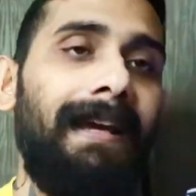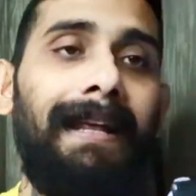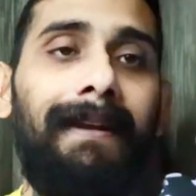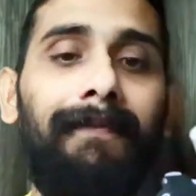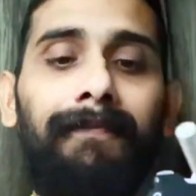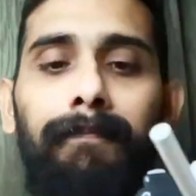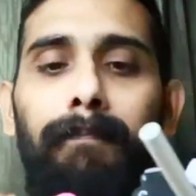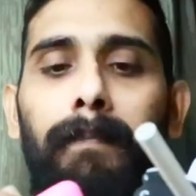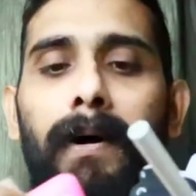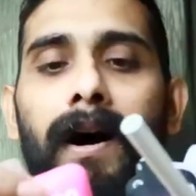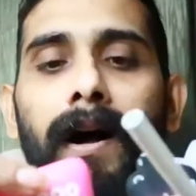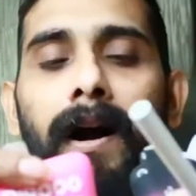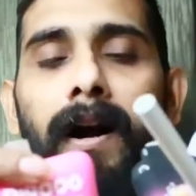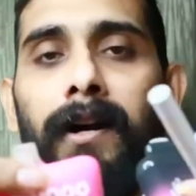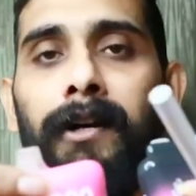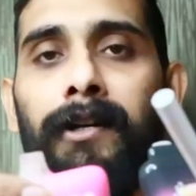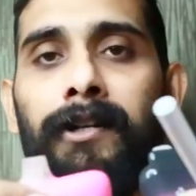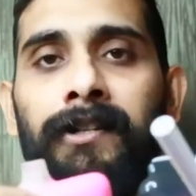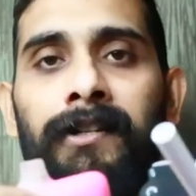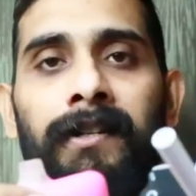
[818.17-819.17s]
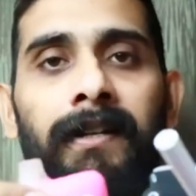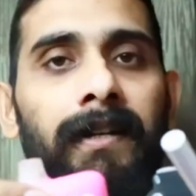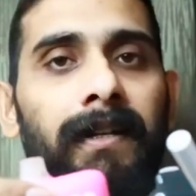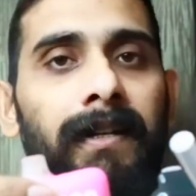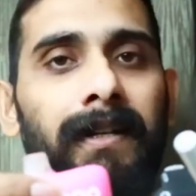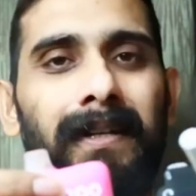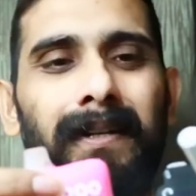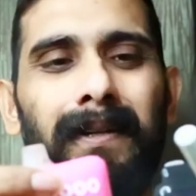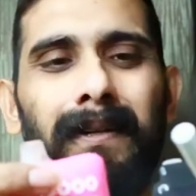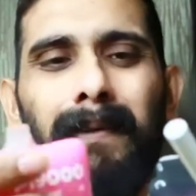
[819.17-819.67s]
Elf Bars
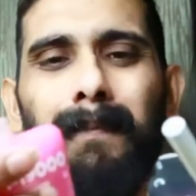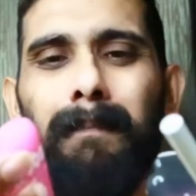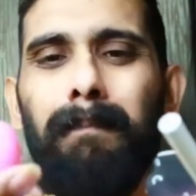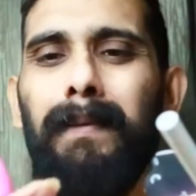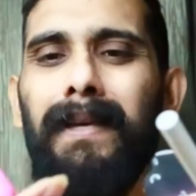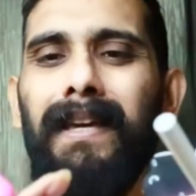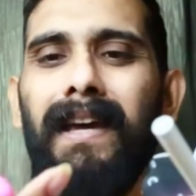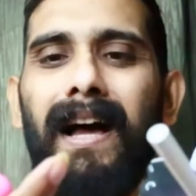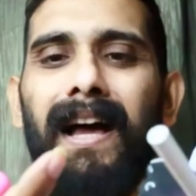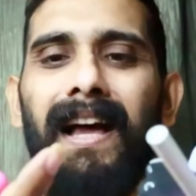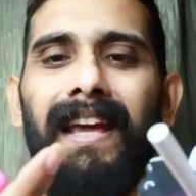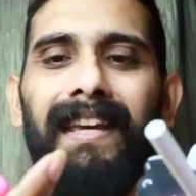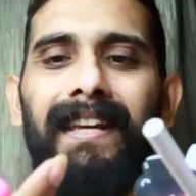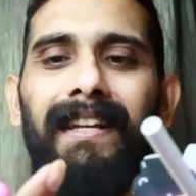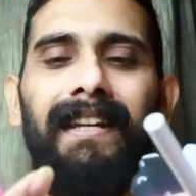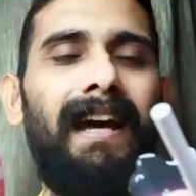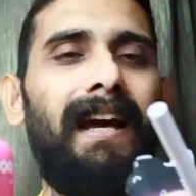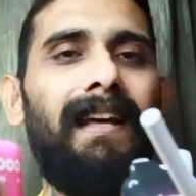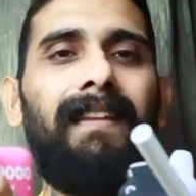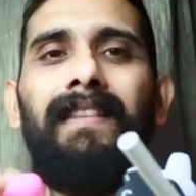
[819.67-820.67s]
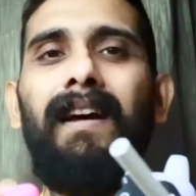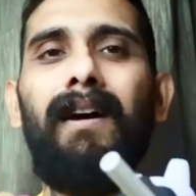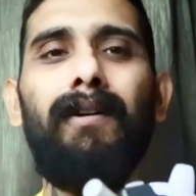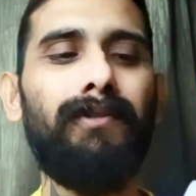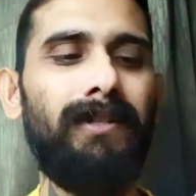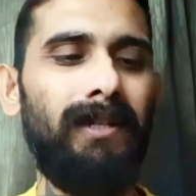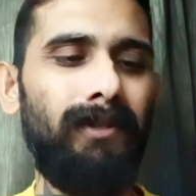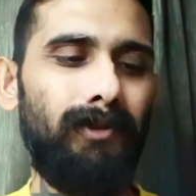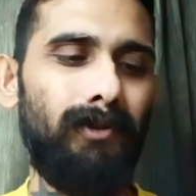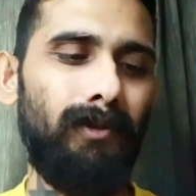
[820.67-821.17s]
PI
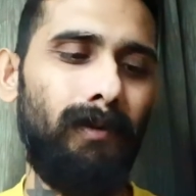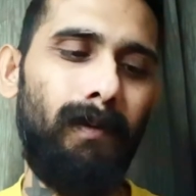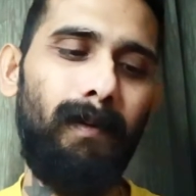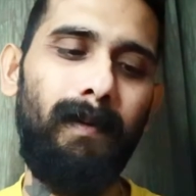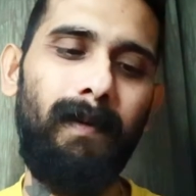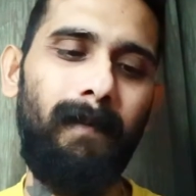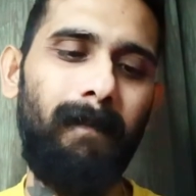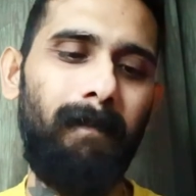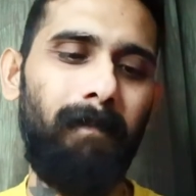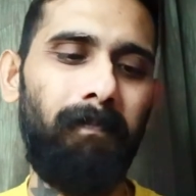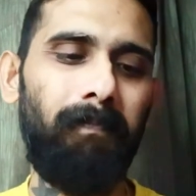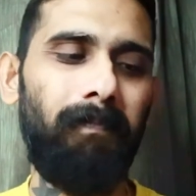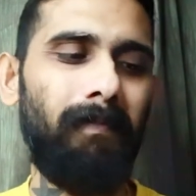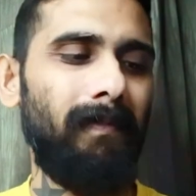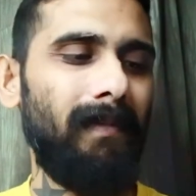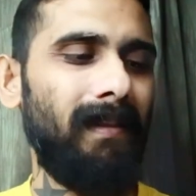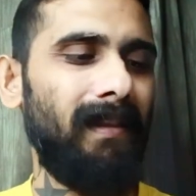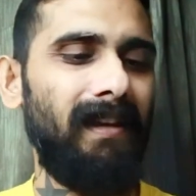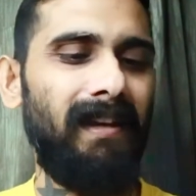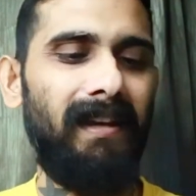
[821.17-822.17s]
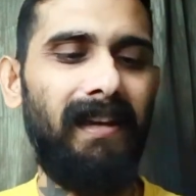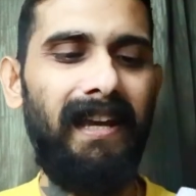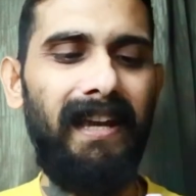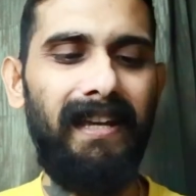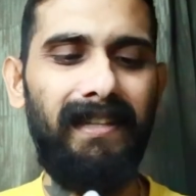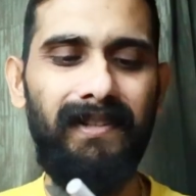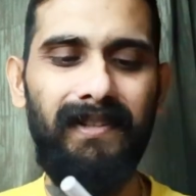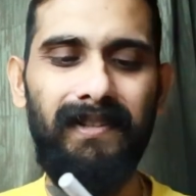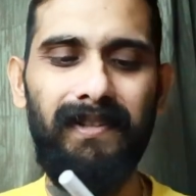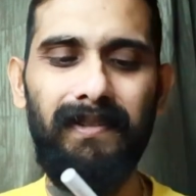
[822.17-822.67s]
9000. So
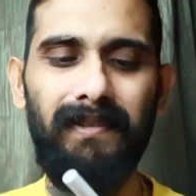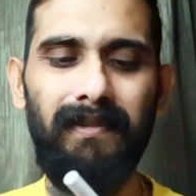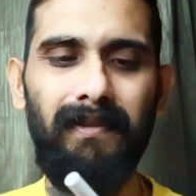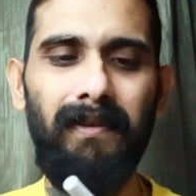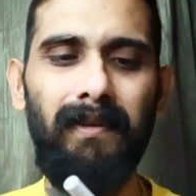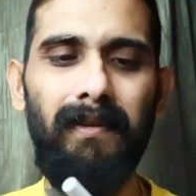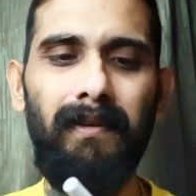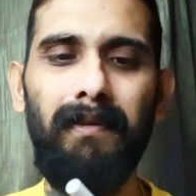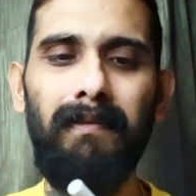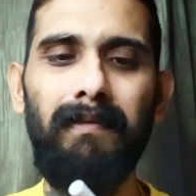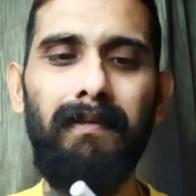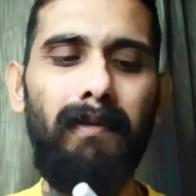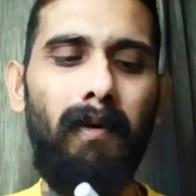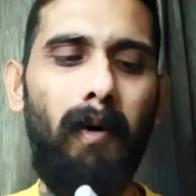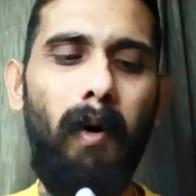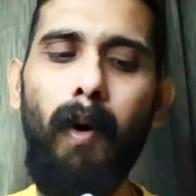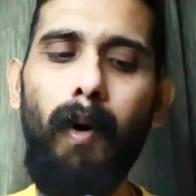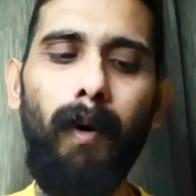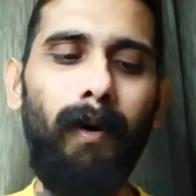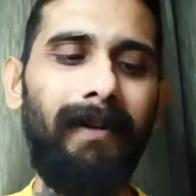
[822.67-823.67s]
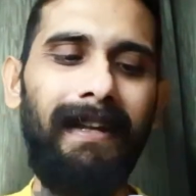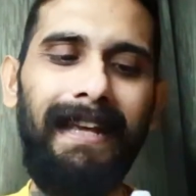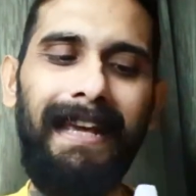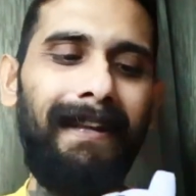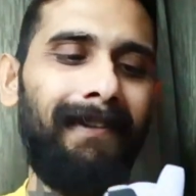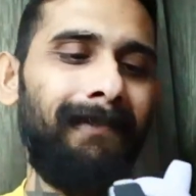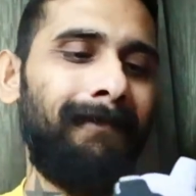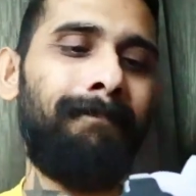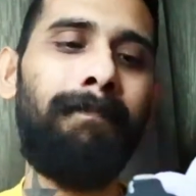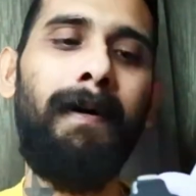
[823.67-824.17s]
it's all
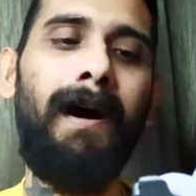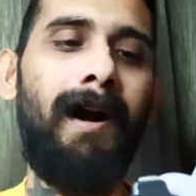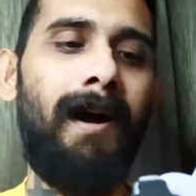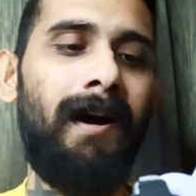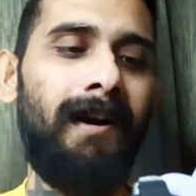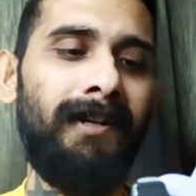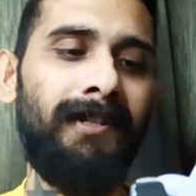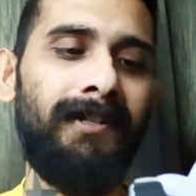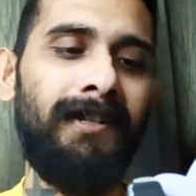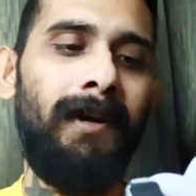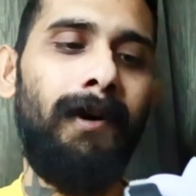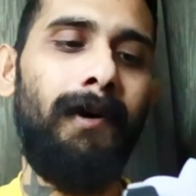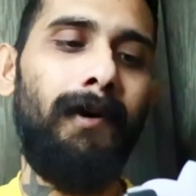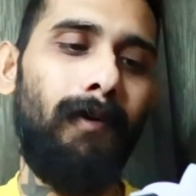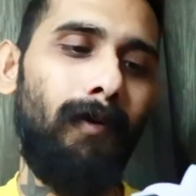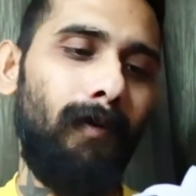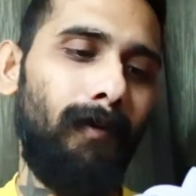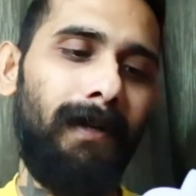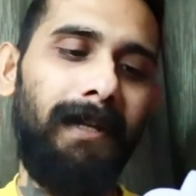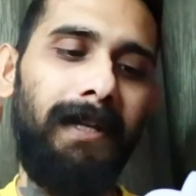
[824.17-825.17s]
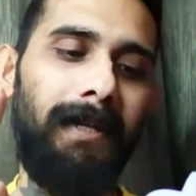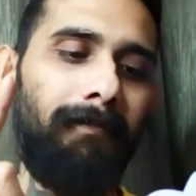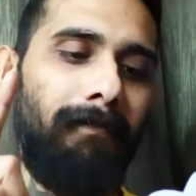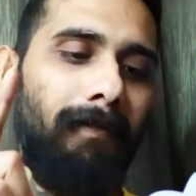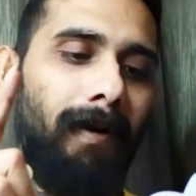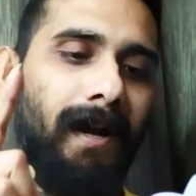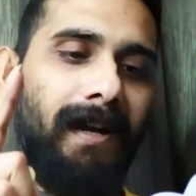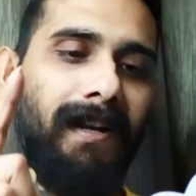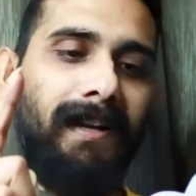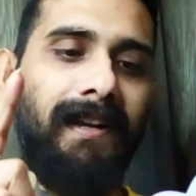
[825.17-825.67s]
Elf Bars, only
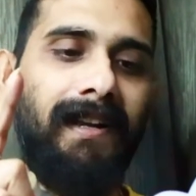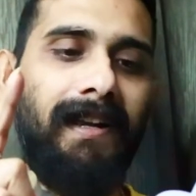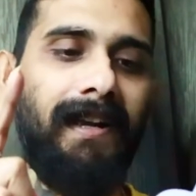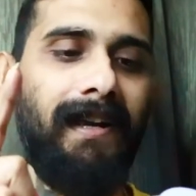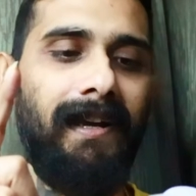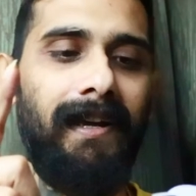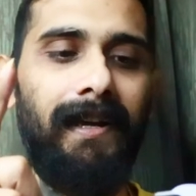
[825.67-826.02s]
one